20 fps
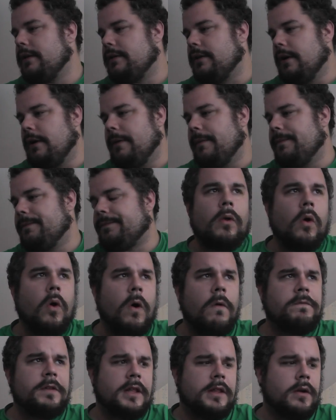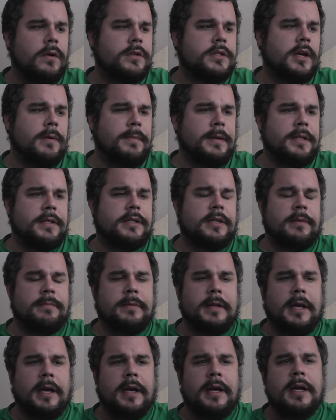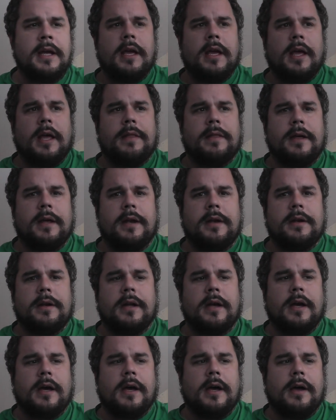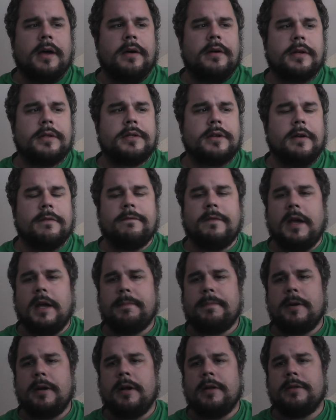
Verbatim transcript: So hopefully those come in someday, and then uh, start vaping